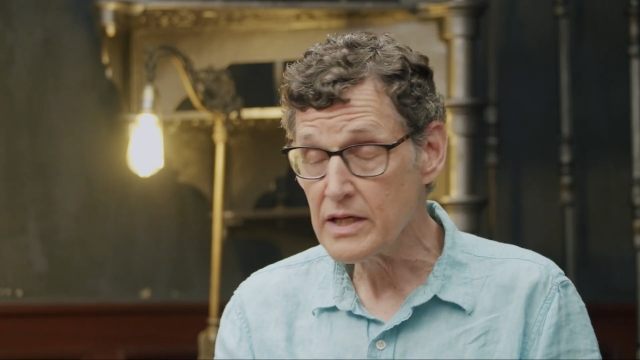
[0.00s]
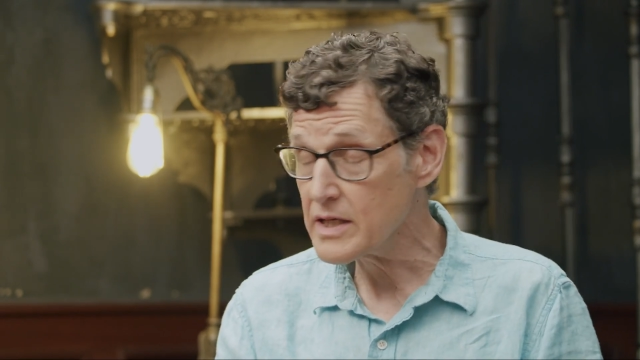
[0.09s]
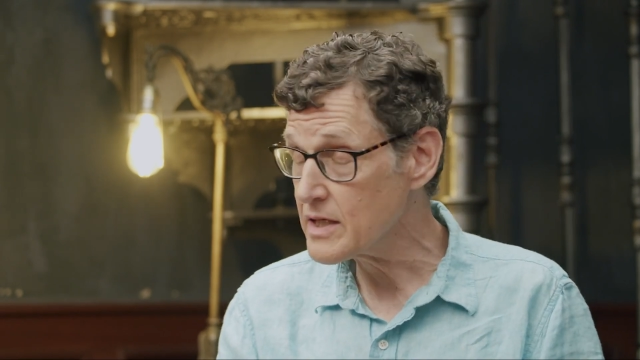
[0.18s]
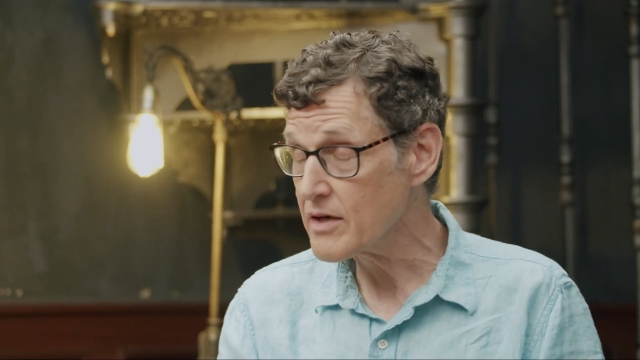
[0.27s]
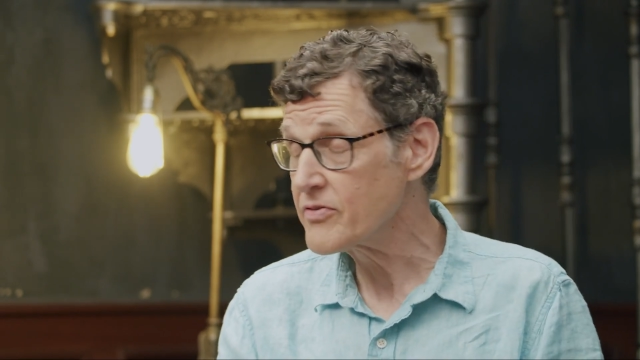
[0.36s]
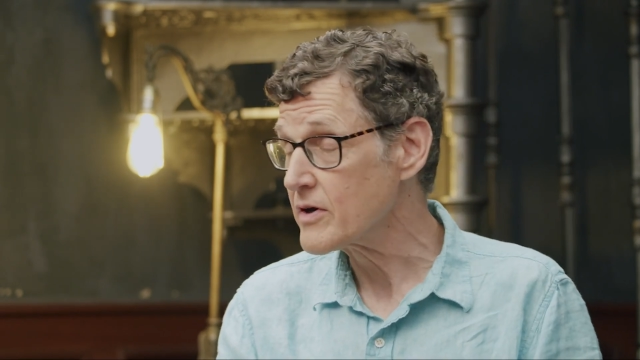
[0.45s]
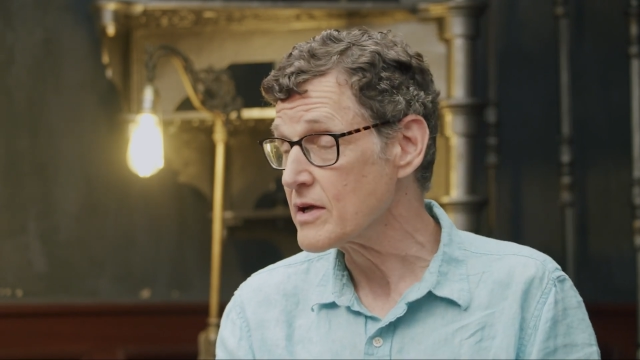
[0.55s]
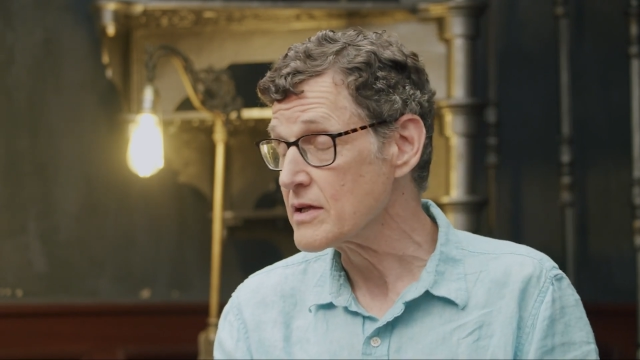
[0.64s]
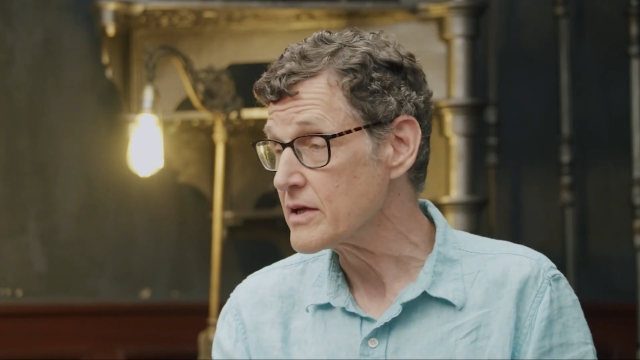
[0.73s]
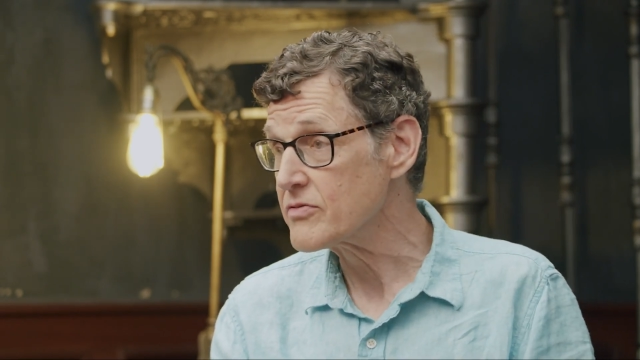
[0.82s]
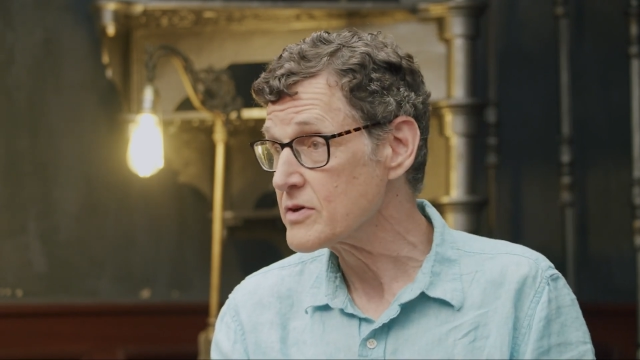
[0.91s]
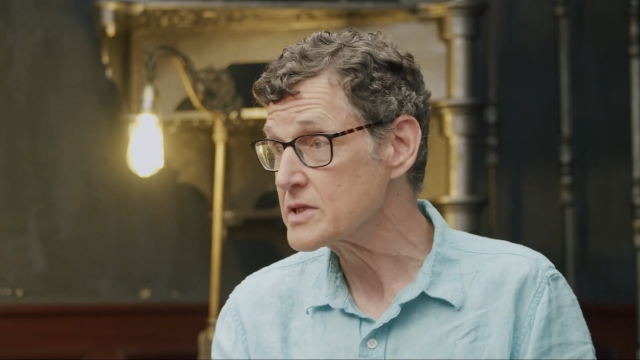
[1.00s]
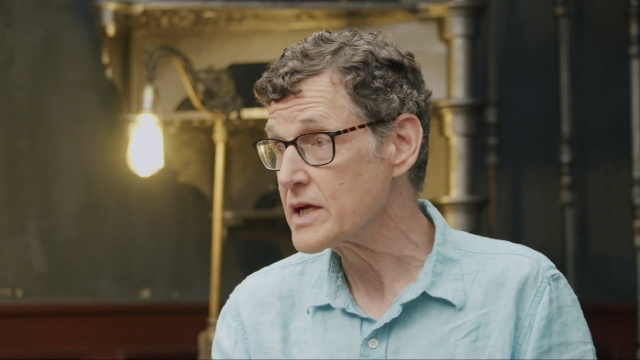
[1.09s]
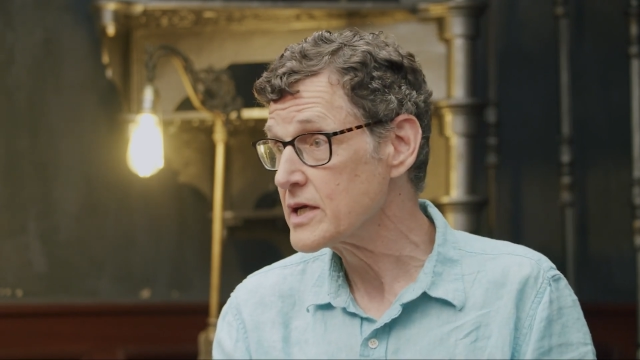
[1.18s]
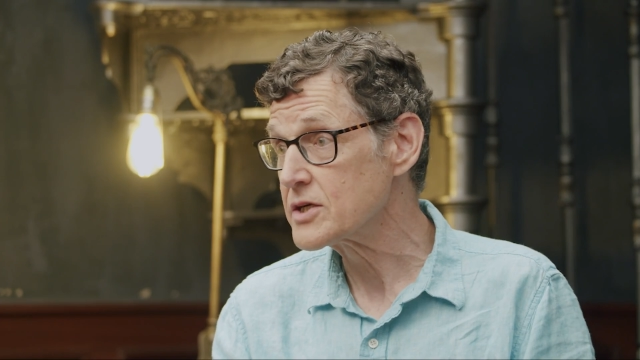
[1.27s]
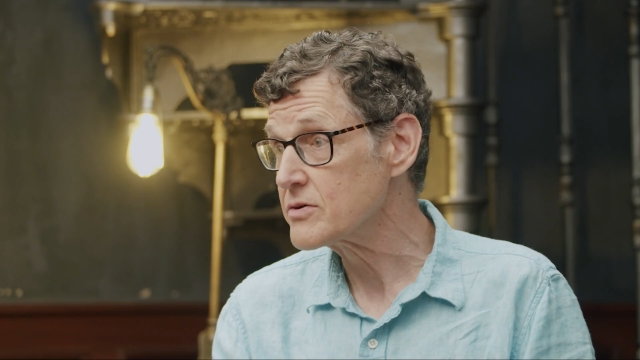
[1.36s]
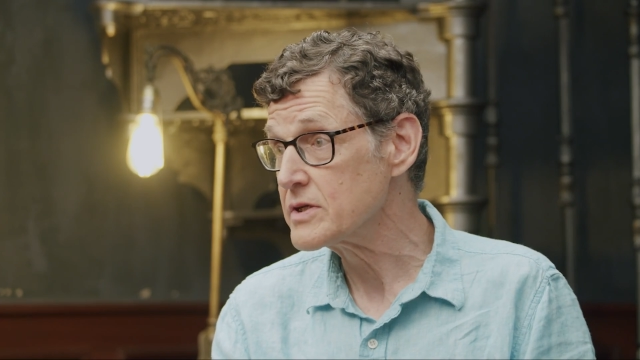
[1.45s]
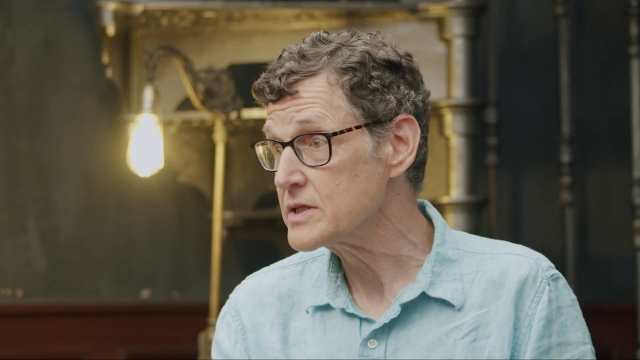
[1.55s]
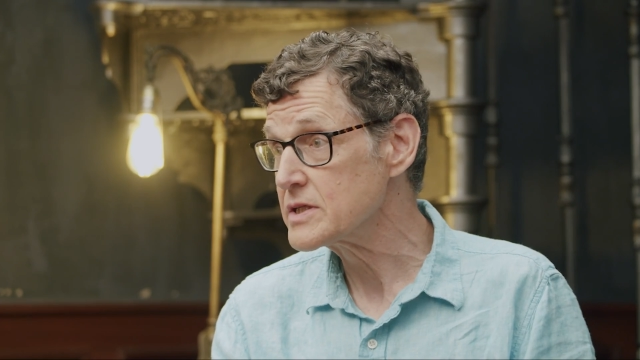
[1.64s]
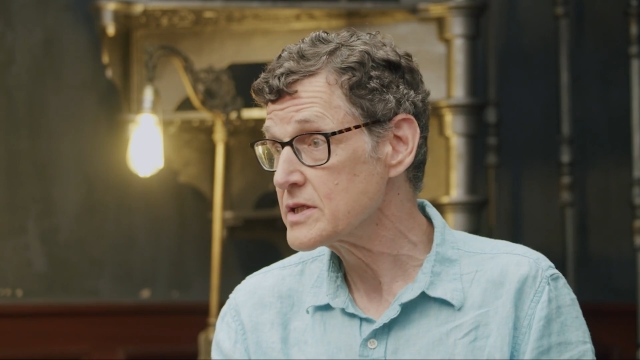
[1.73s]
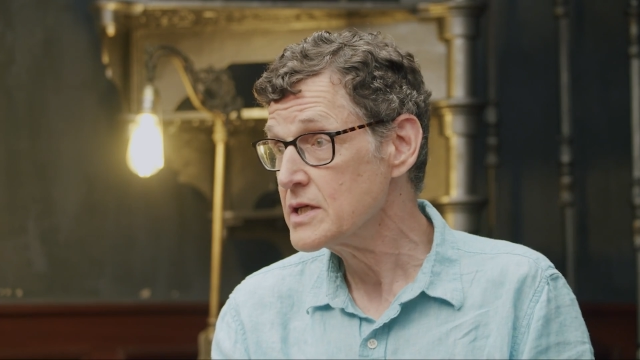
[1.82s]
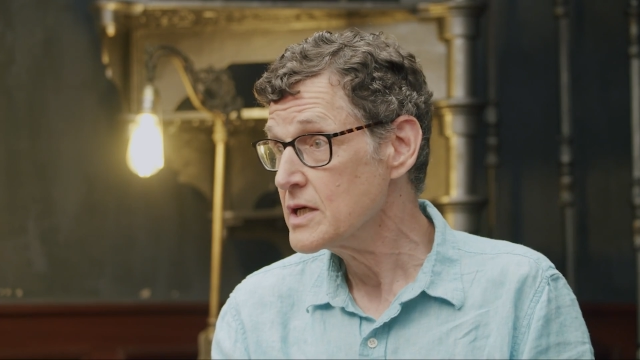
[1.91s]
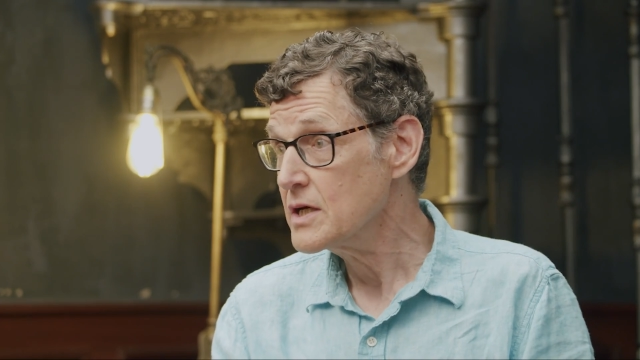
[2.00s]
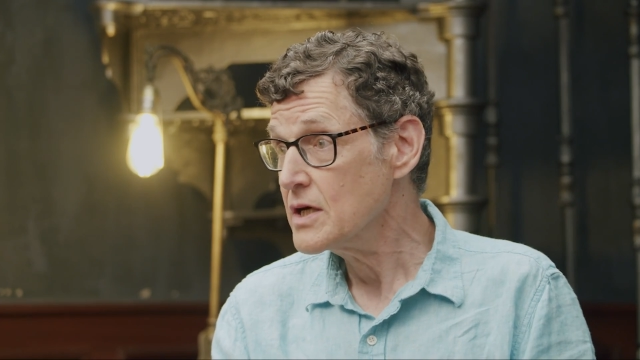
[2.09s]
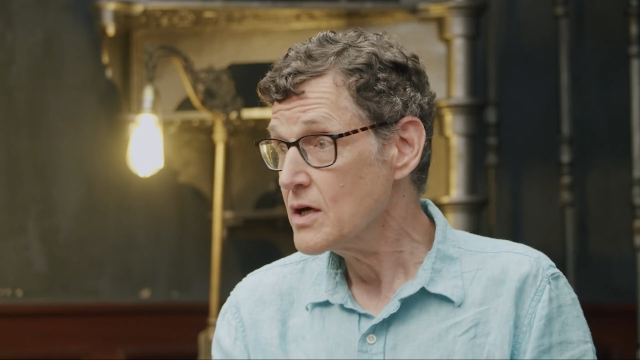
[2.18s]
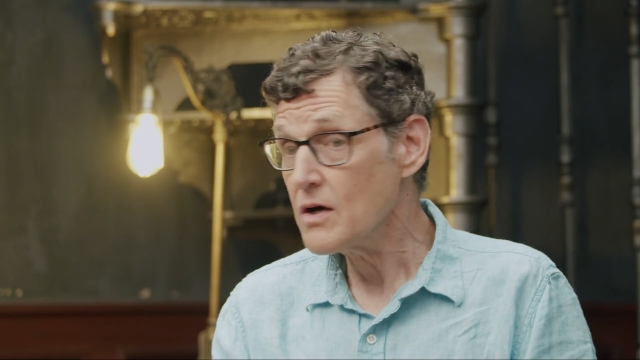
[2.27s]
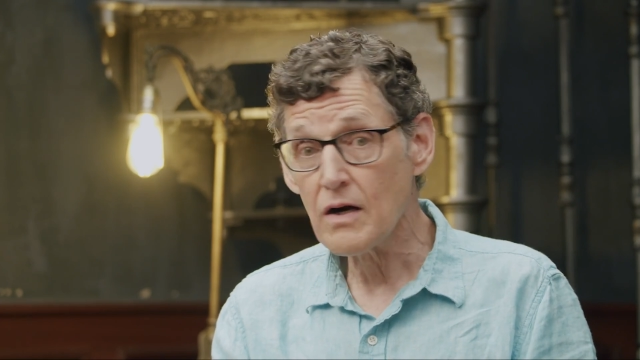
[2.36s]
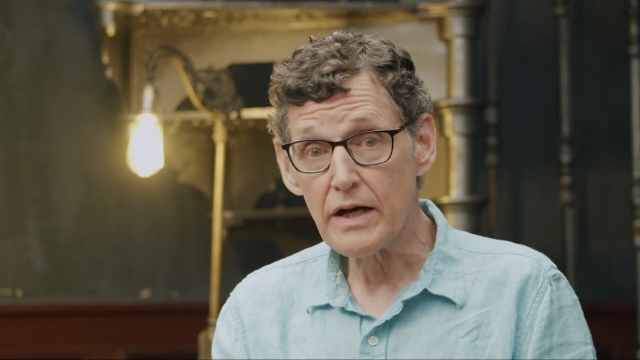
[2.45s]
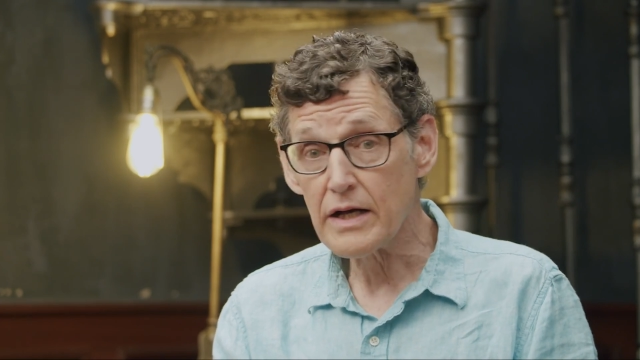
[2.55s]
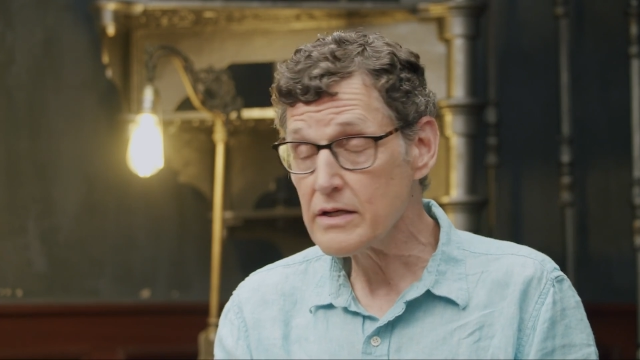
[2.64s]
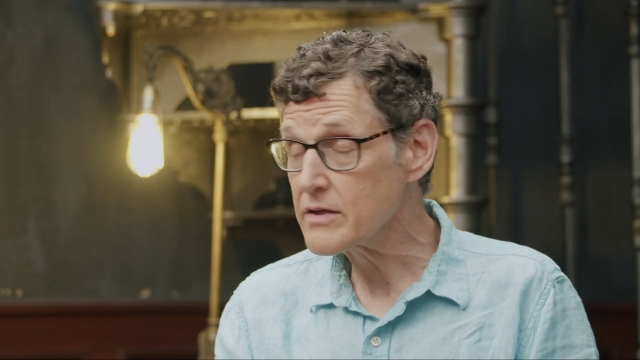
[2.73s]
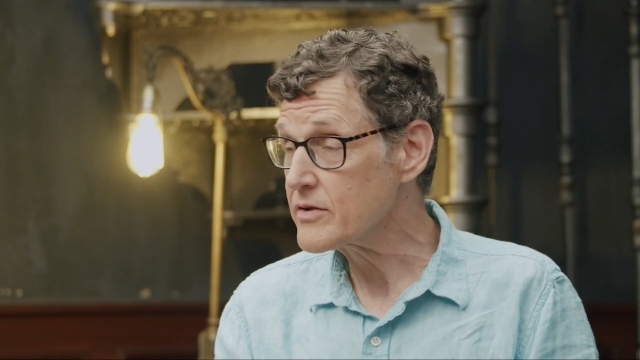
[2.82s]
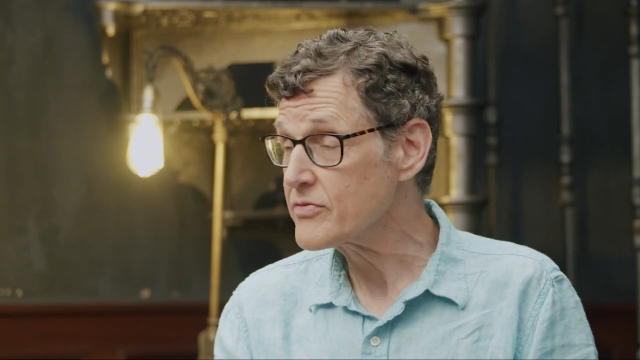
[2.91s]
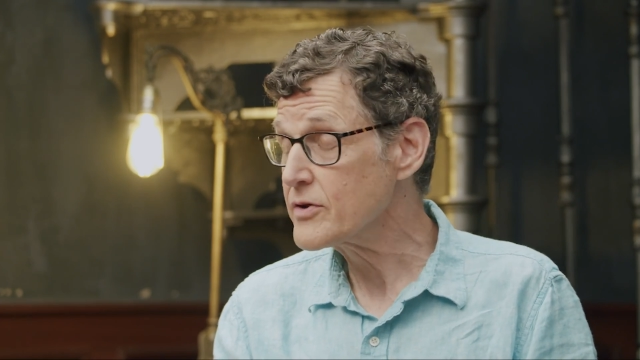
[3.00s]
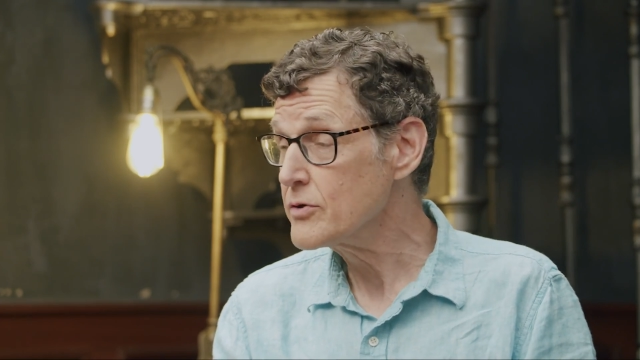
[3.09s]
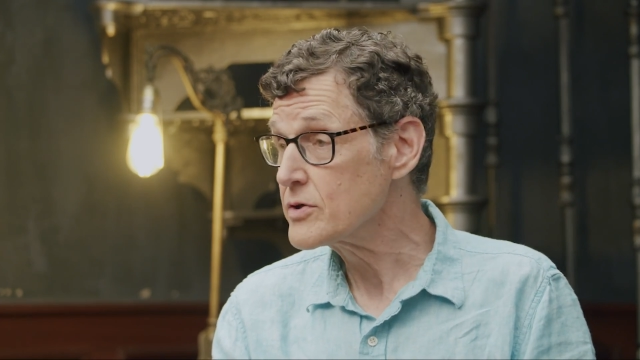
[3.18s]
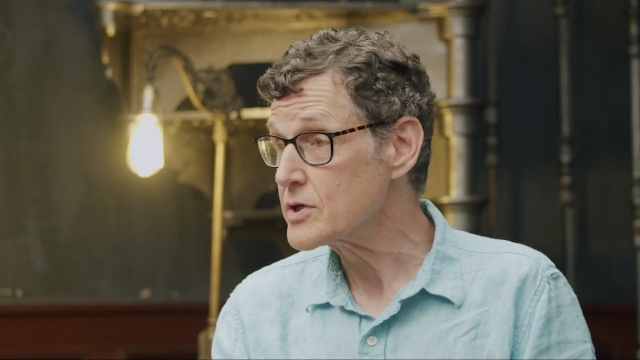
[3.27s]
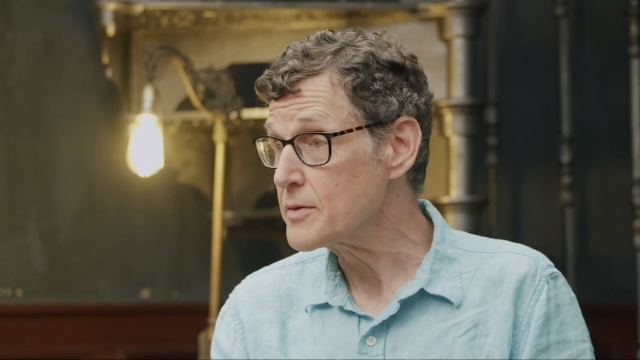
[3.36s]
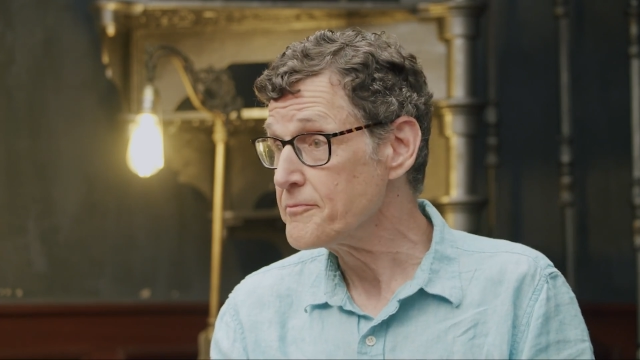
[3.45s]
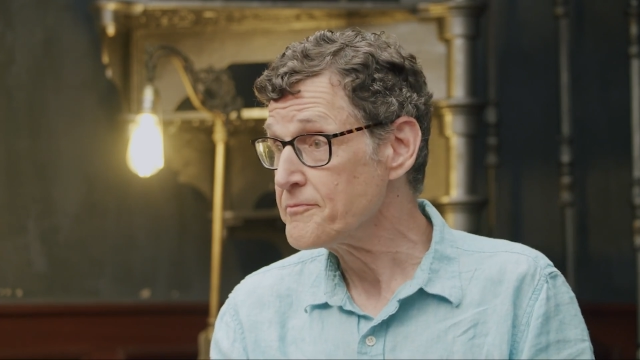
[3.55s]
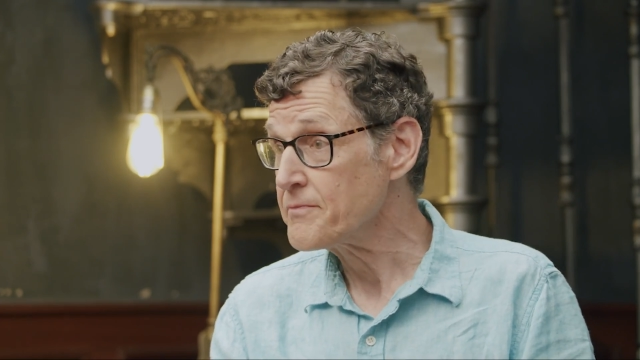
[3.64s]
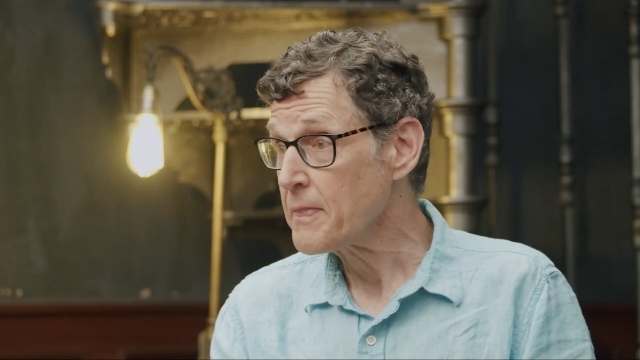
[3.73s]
indefinitely for centuries on into the future.